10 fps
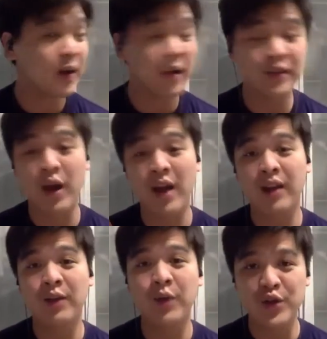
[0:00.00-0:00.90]
I
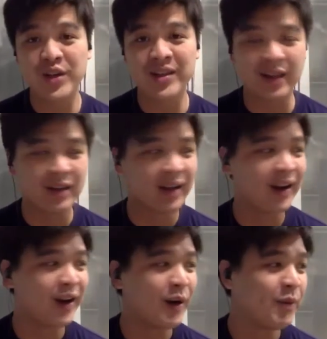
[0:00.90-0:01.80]
love what you just said.
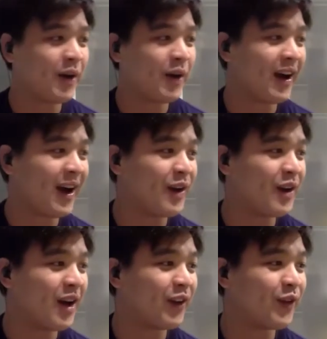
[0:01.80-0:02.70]

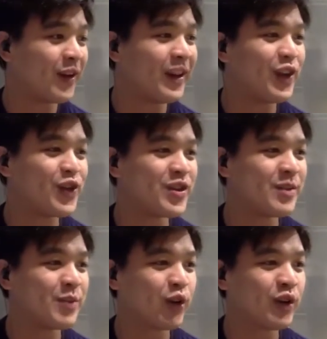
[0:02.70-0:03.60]
I find it interesting
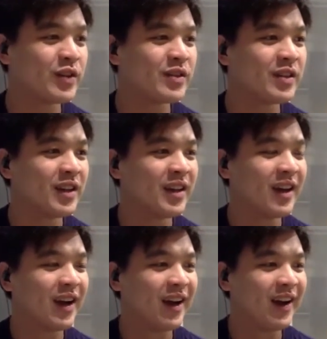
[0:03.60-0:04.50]
because
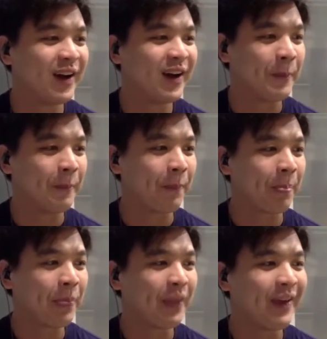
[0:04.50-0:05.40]

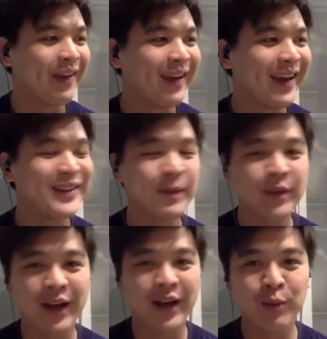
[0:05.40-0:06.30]
at the same
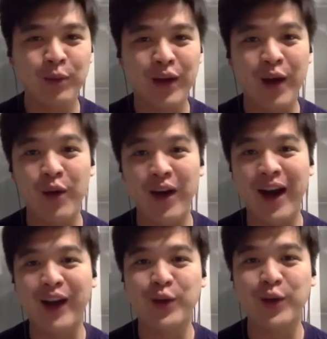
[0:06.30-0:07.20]
time, I would
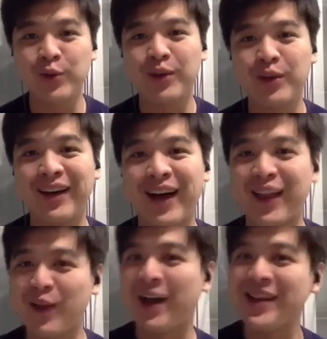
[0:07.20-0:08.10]
argue
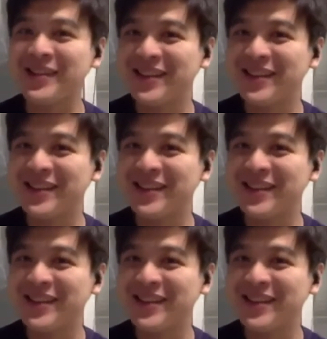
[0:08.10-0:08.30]
otherwise